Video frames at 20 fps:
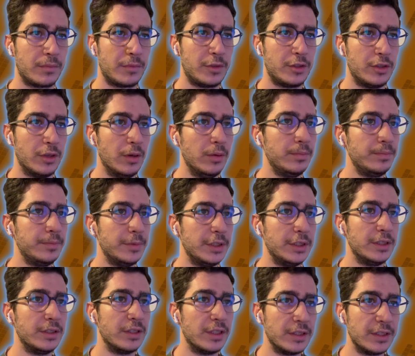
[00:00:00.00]
So this
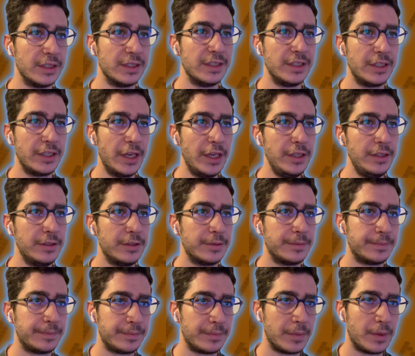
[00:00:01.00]
is authenticate.
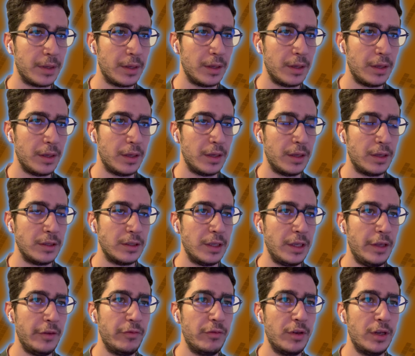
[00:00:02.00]

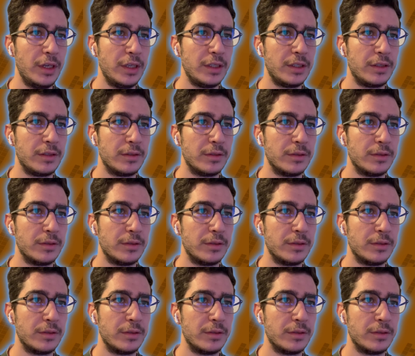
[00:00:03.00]
If I